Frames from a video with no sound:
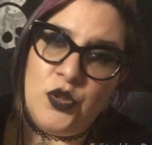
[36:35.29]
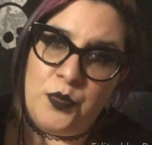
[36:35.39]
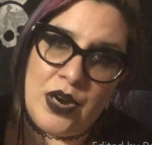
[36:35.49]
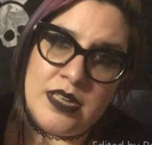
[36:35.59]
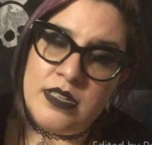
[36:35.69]
the
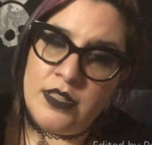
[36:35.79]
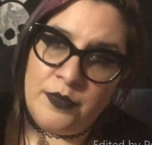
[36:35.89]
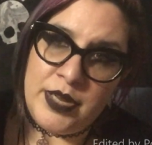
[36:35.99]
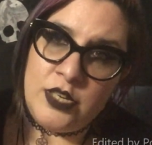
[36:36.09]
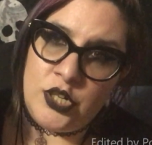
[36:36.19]
price that
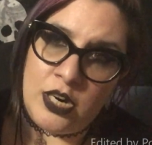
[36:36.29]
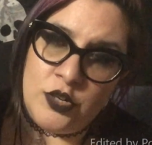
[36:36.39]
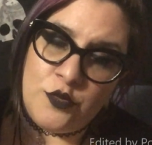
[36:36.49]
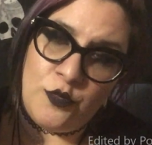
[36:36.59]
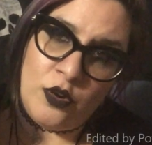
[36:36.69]
they're being
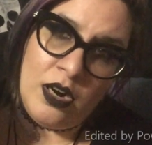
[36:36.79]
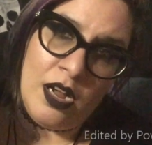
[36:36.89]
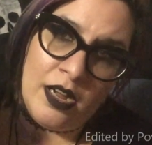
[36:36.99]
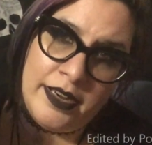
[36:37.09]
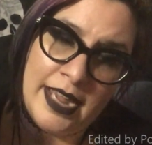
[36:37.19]
charged for
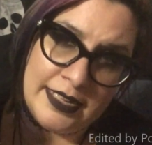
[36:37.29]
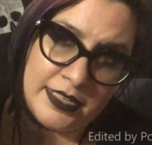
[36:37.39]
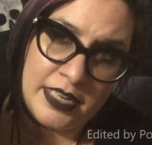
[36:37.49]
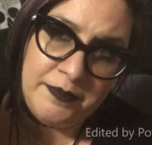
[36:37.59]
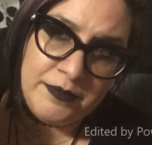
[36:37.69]
on
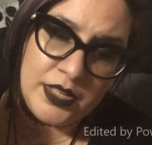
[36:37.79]
Etsy,